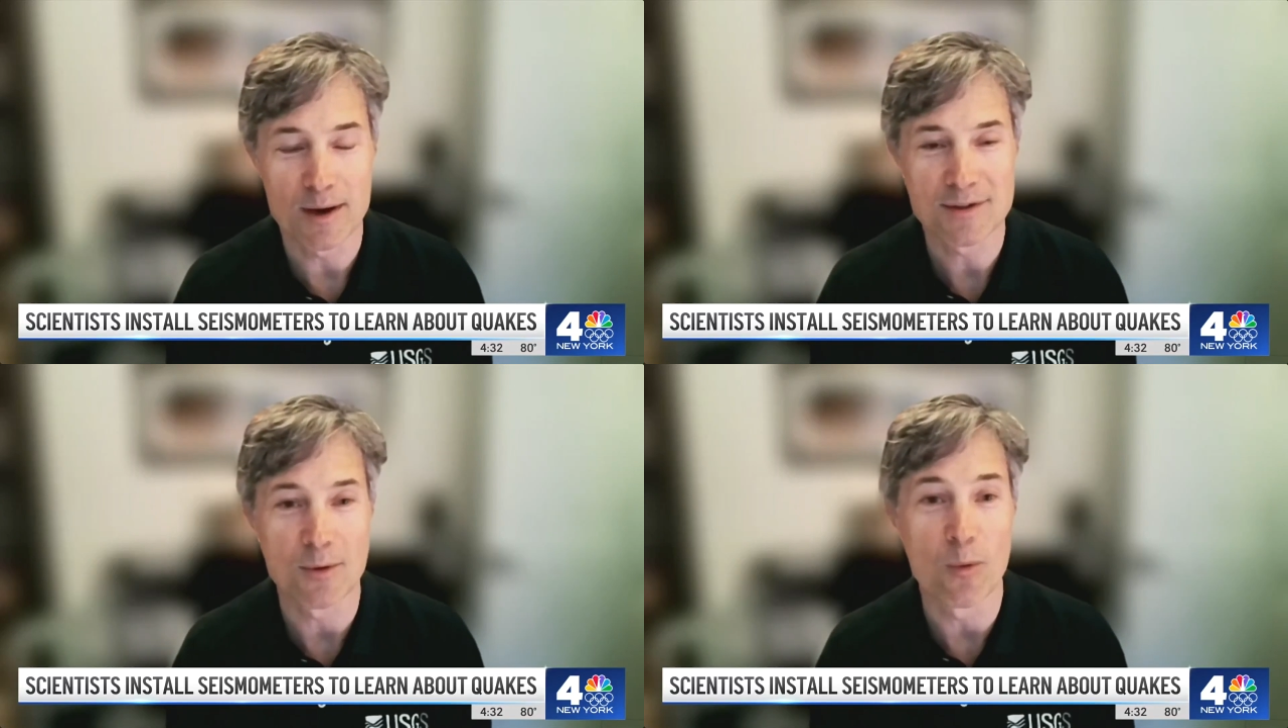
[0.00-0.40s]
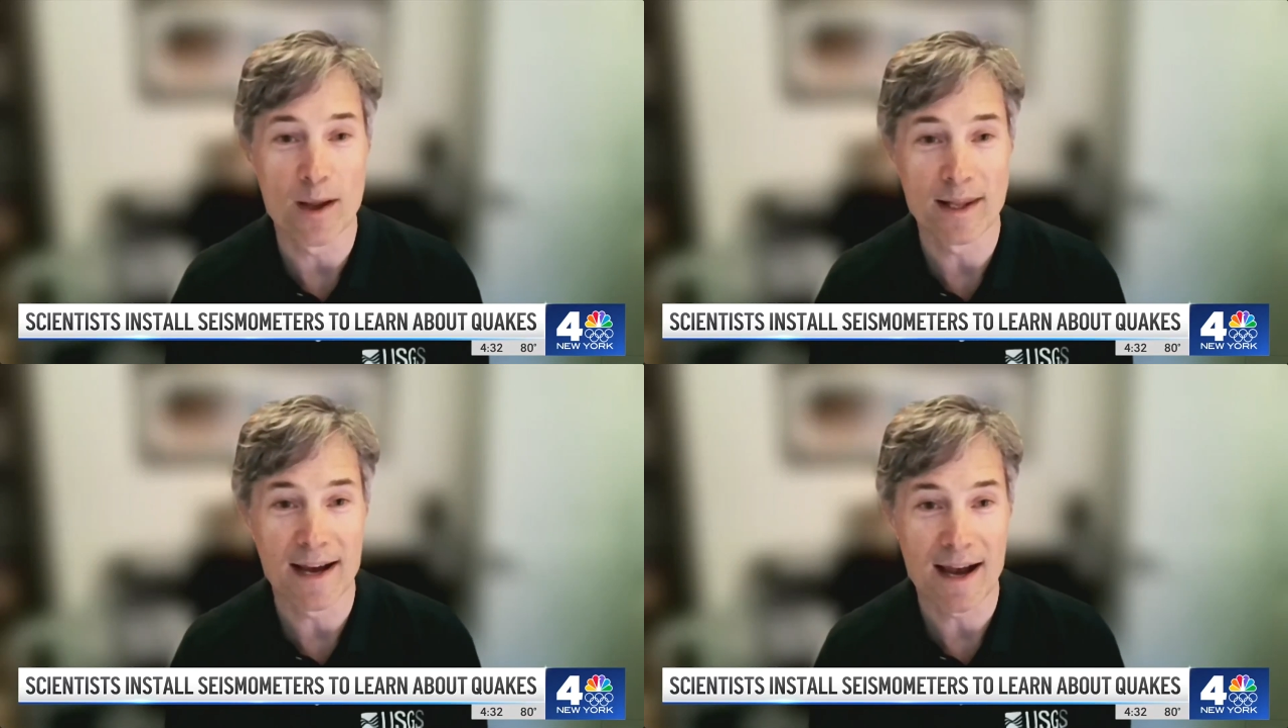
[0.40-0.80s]
When
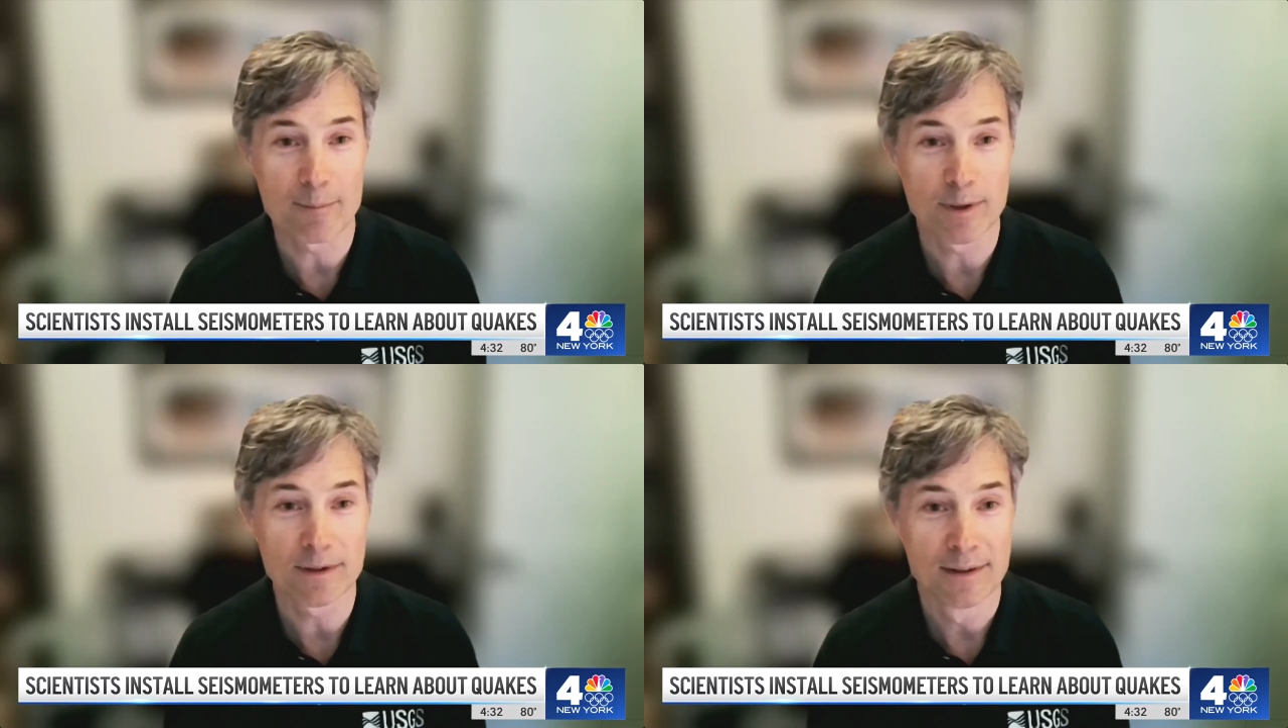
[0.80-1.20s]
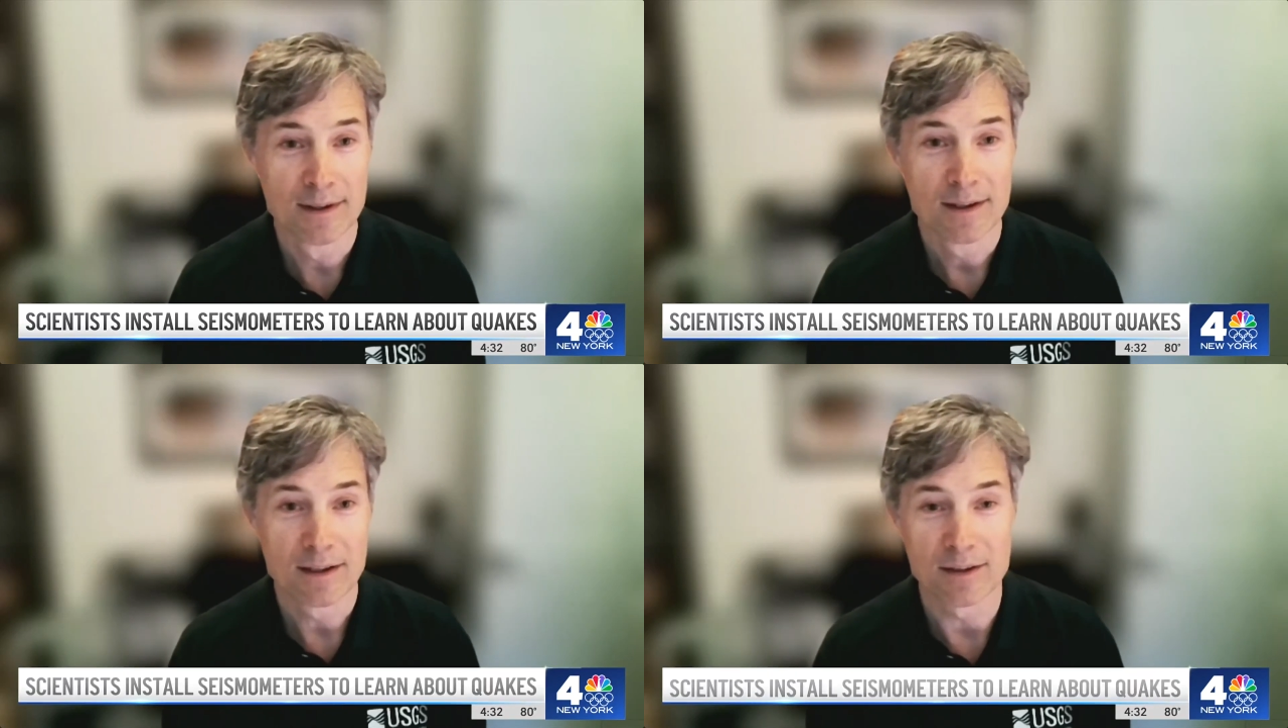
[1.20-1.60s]
they happen,
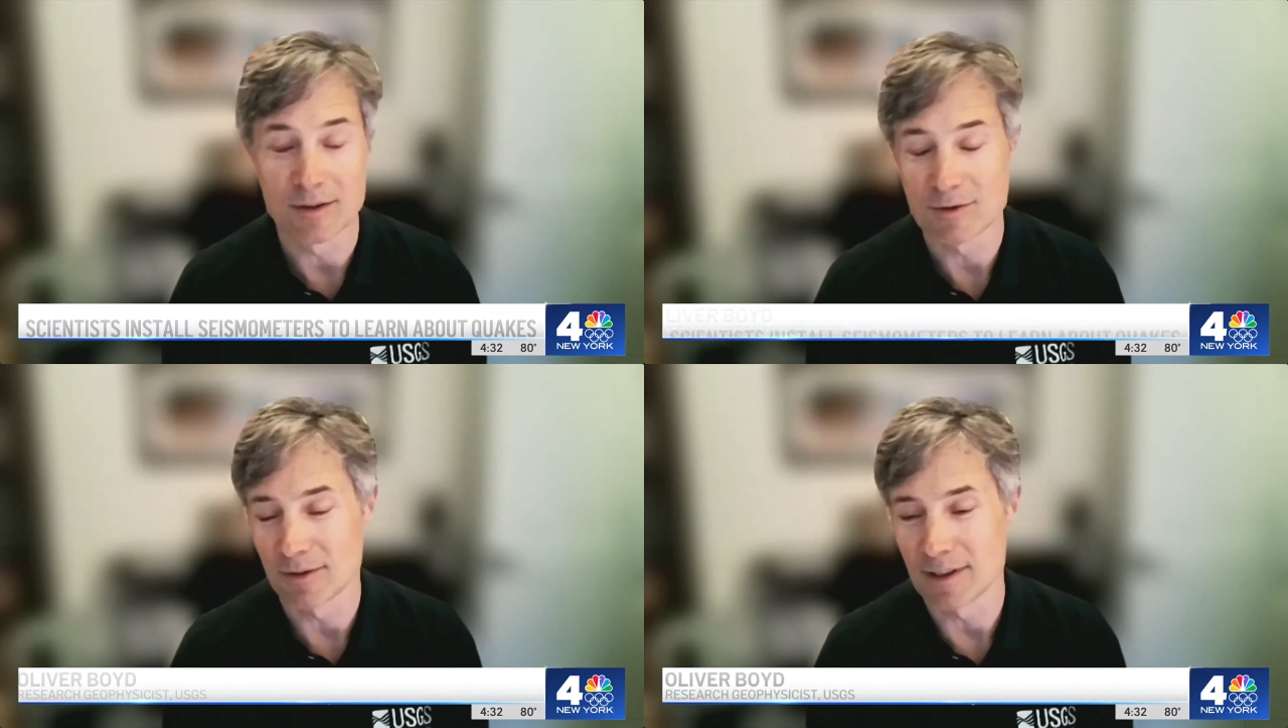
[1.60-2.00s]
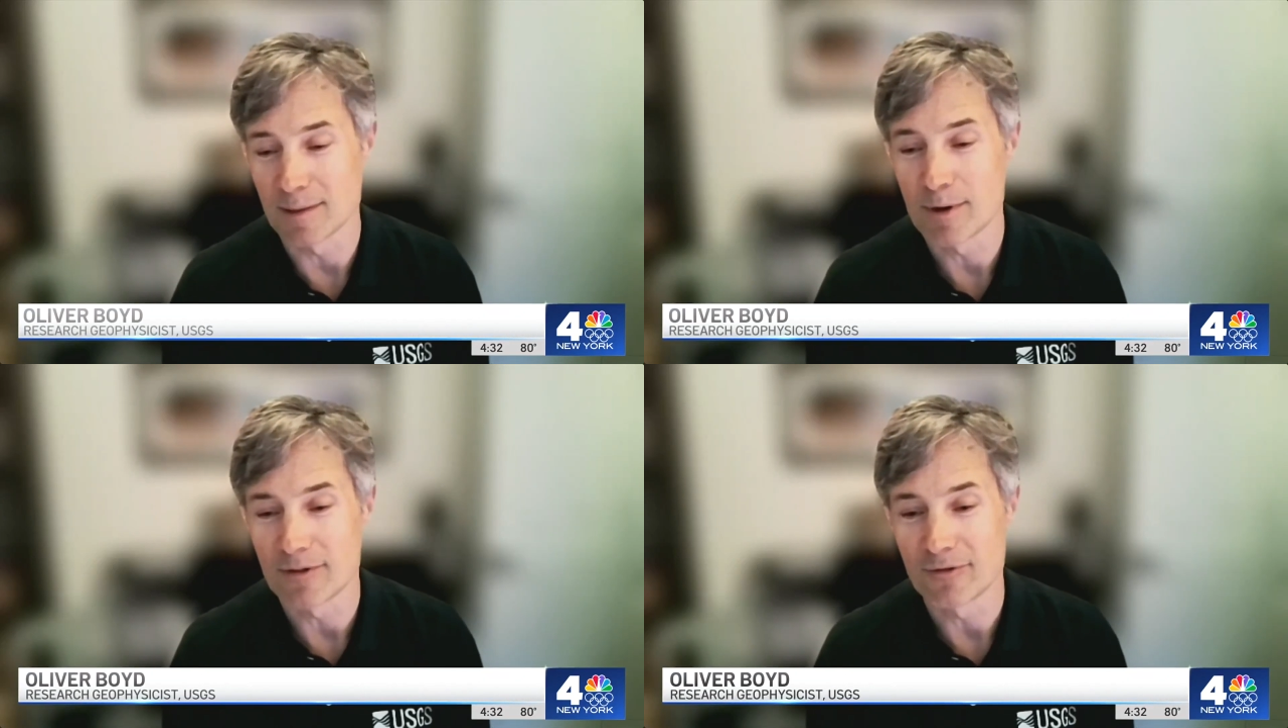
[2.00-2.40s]
you know, certainly
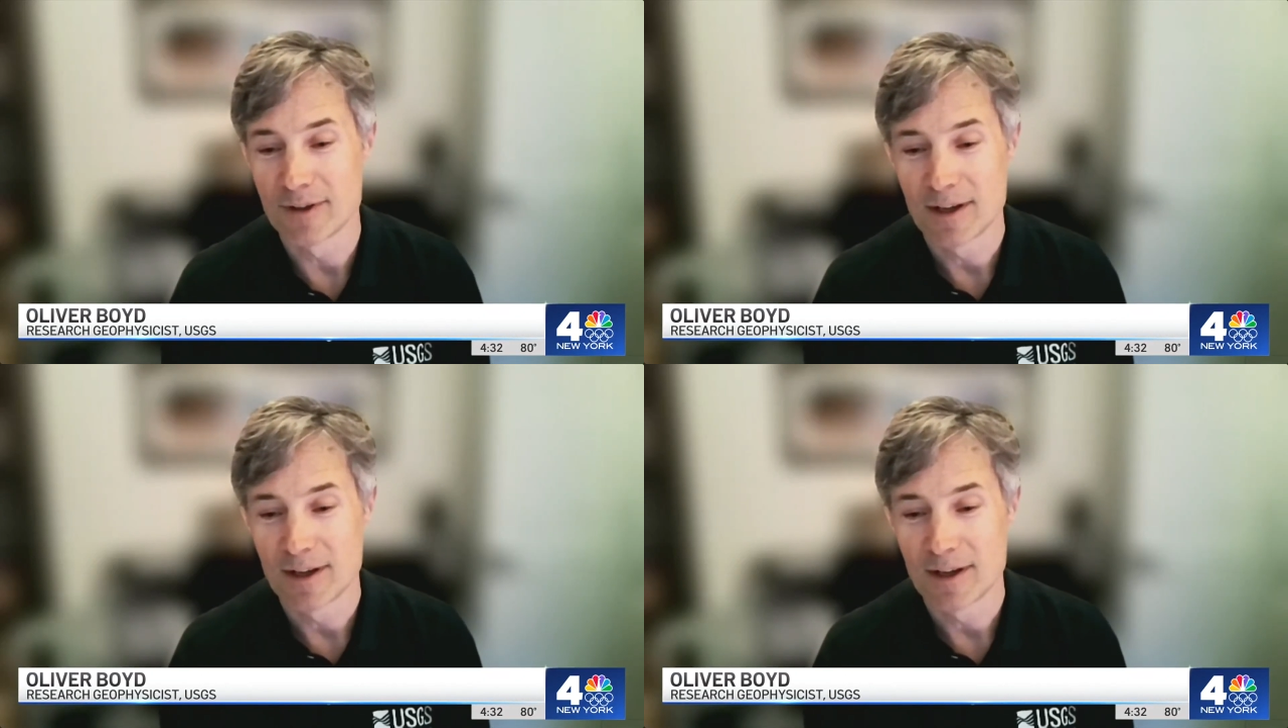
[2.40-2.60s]
above